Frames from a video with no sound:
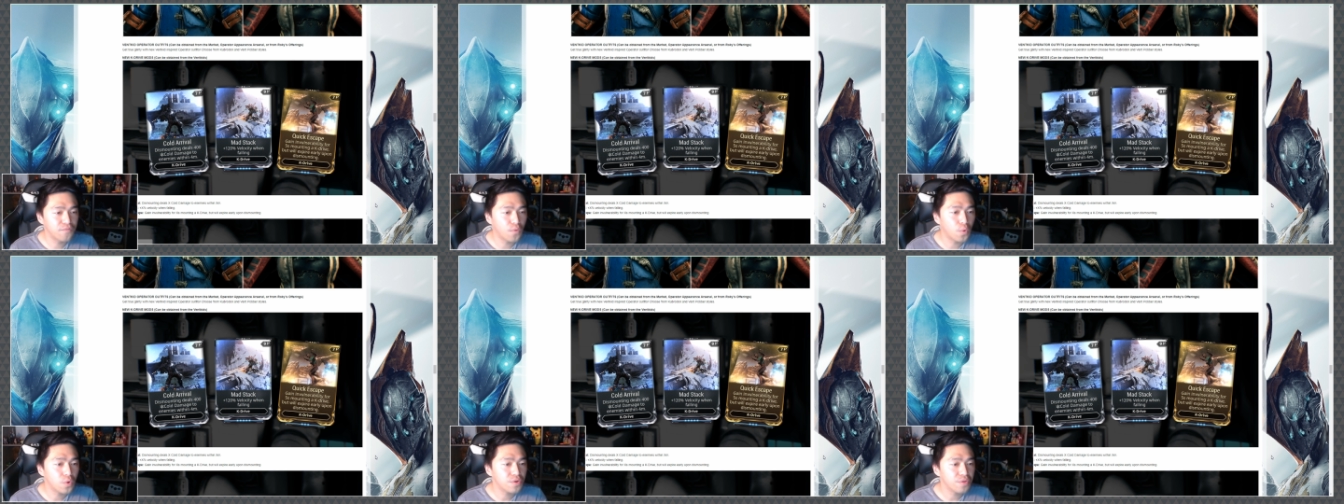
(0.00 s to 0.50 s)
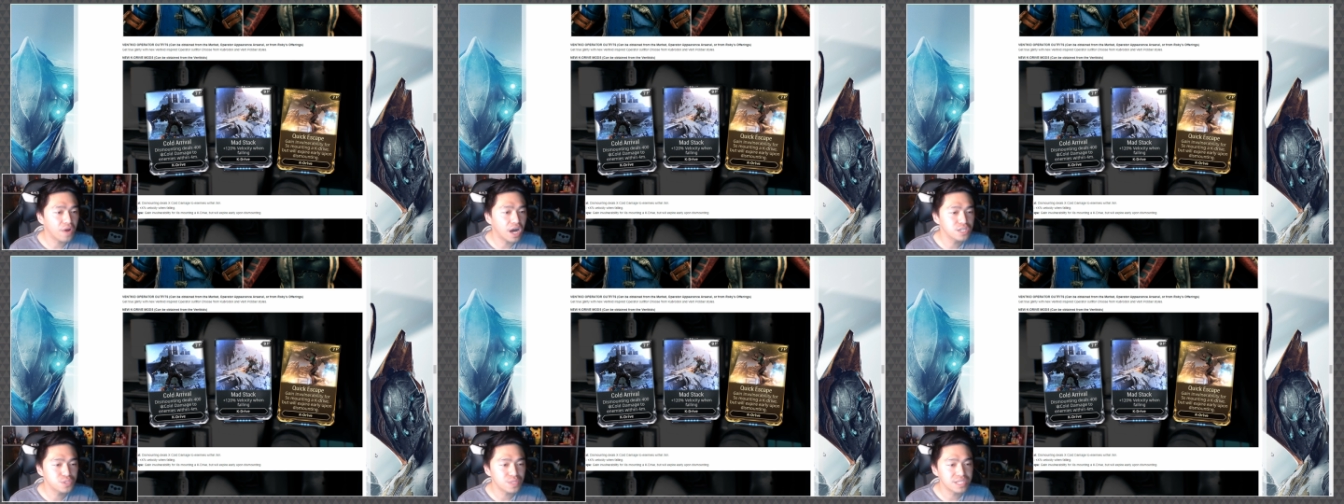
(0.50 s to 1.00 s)

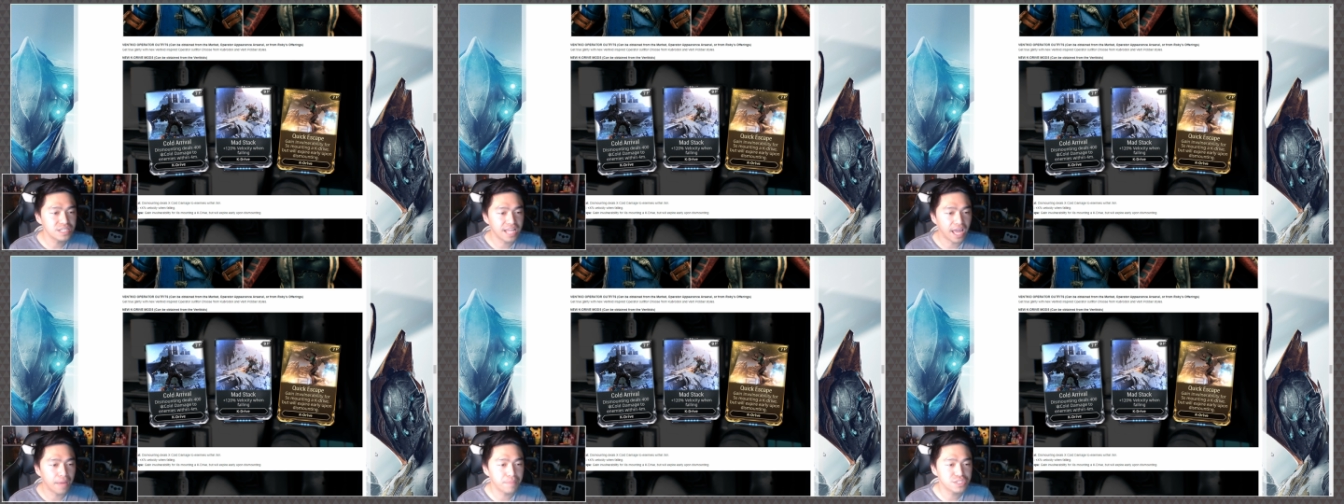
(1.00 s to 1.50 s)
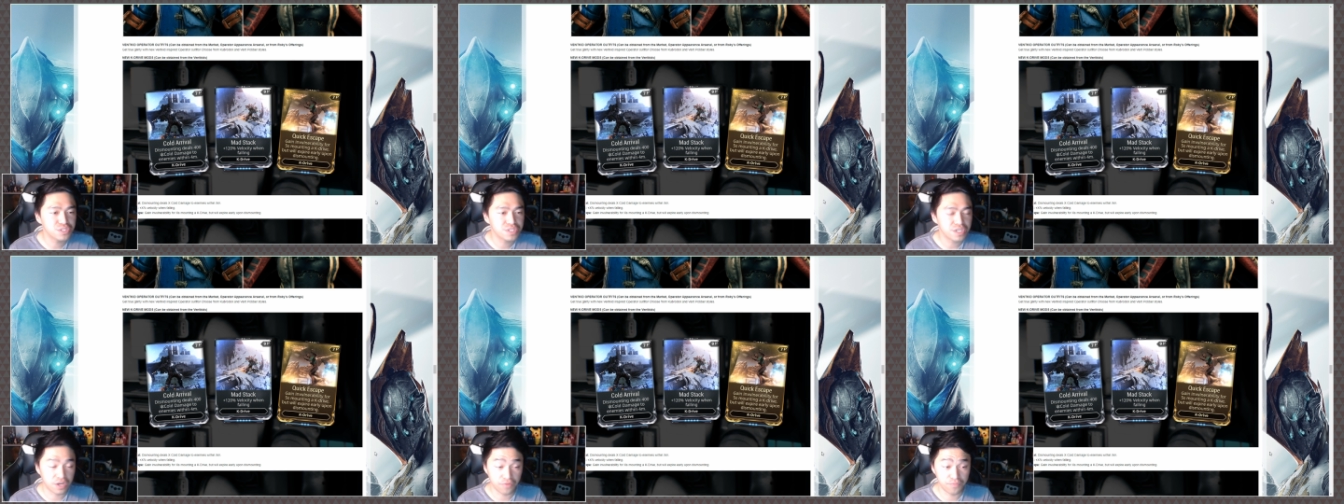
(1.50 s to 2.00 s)
400 damage,
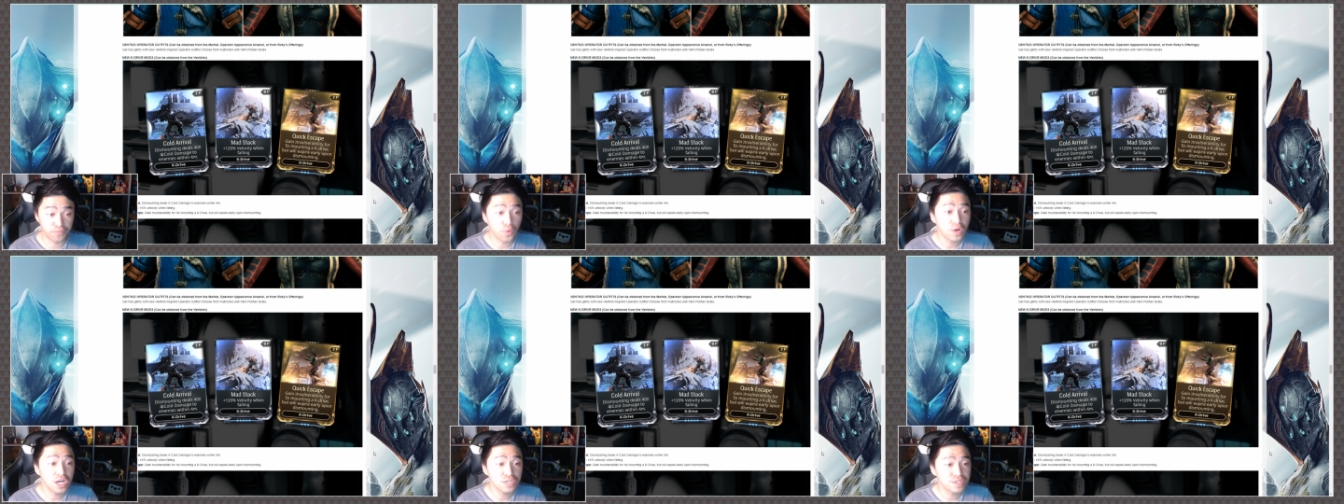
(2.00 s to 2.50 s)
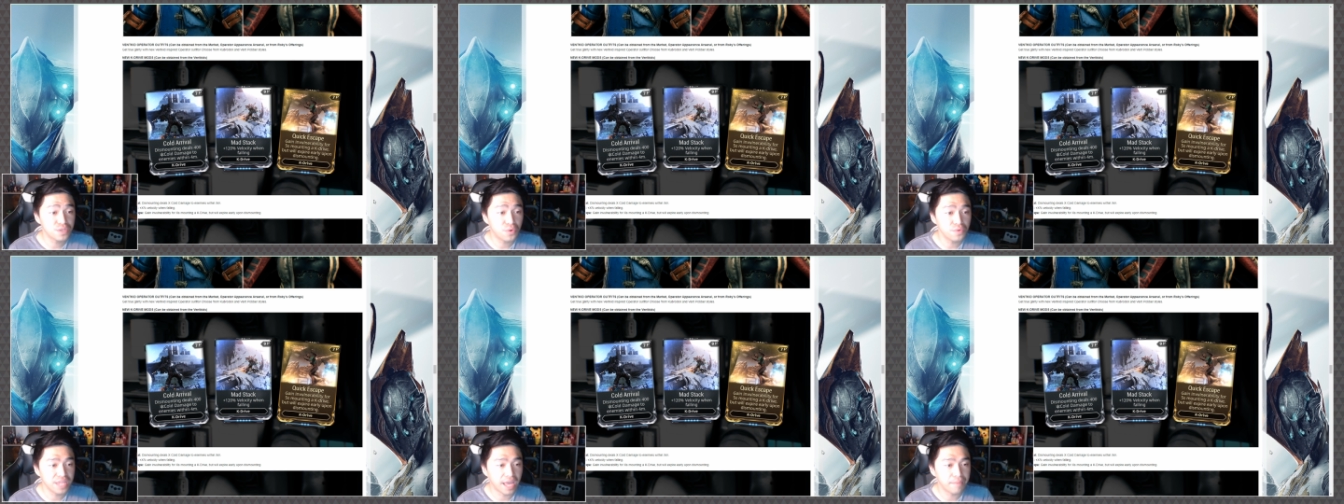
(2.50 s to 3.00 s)
400
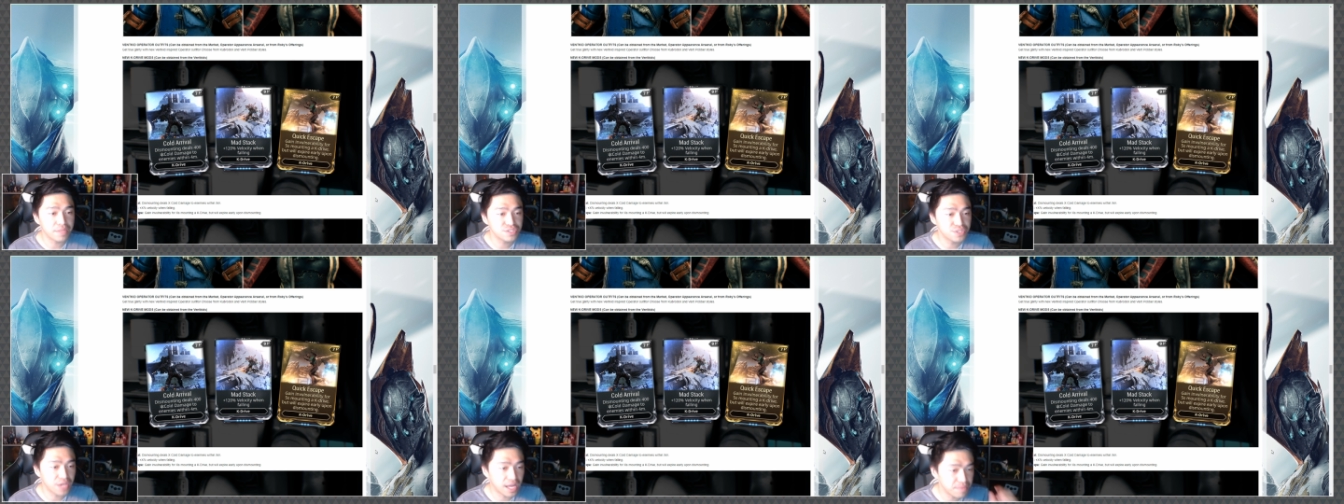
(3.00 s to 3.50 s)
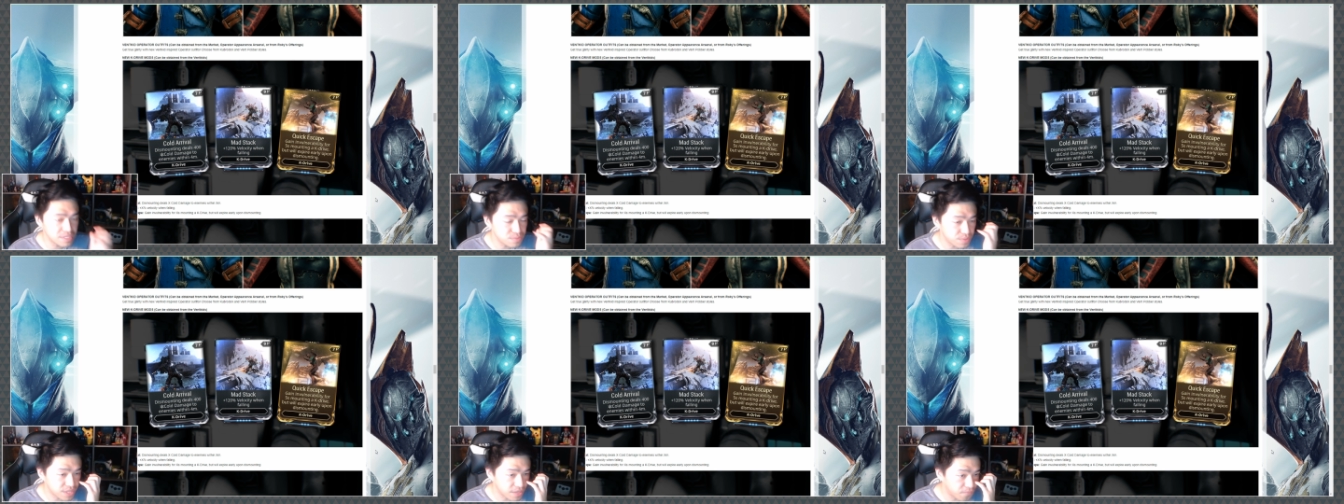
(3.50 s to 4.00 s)
cold damage to enemies
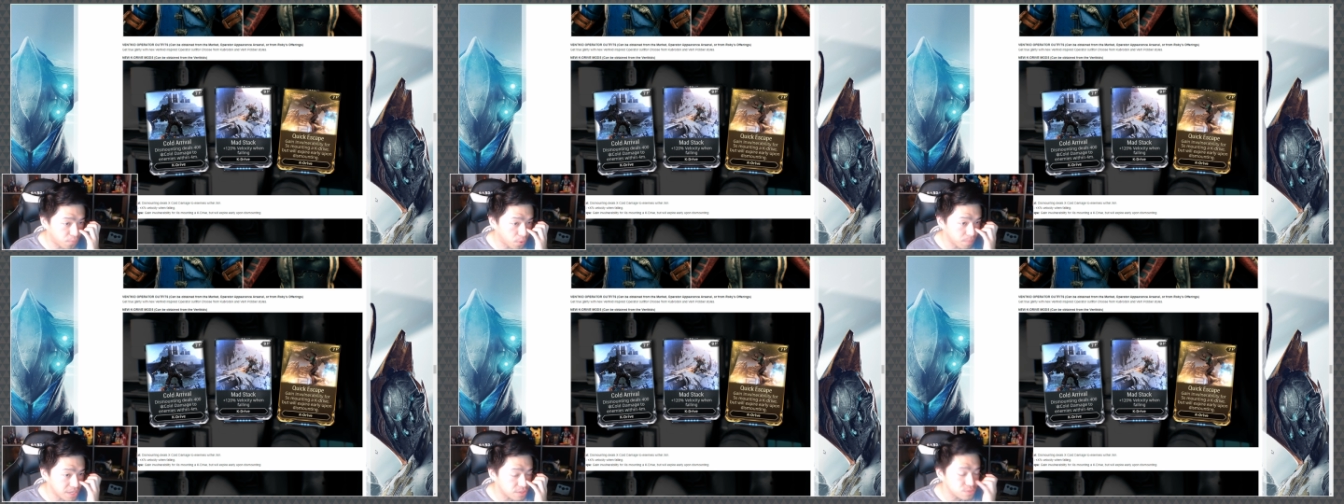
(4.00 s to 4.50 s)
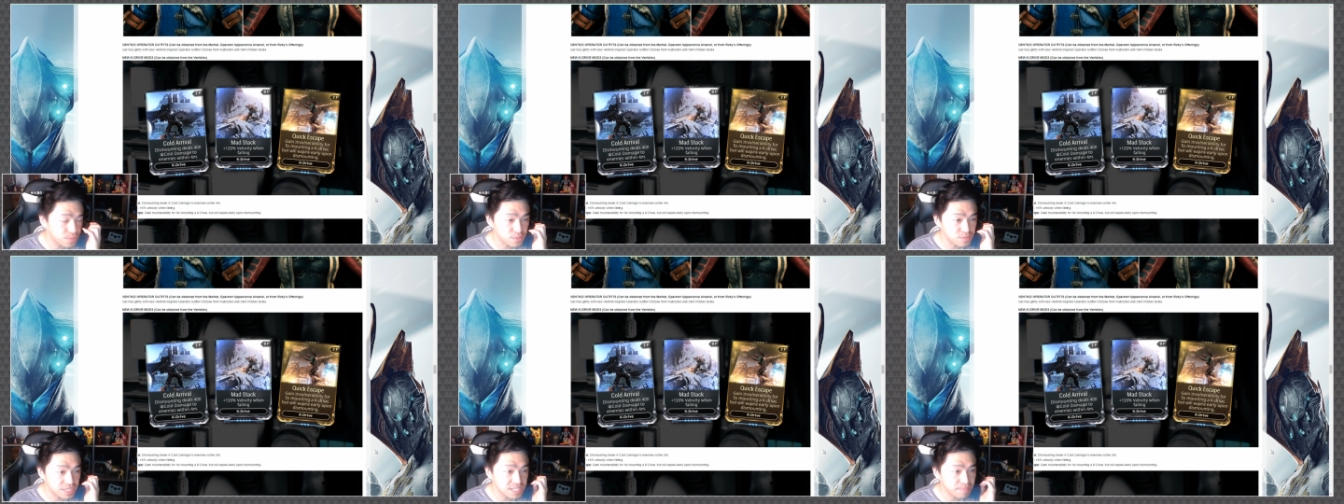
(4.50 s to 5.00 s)
within 4 meters when
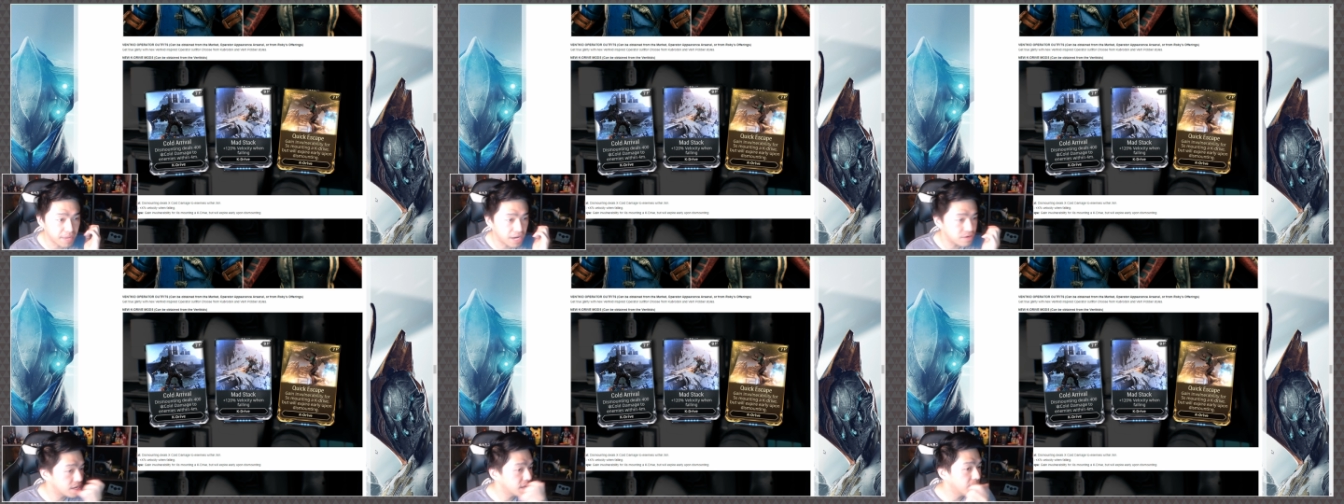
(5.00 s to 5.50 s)
you dismount.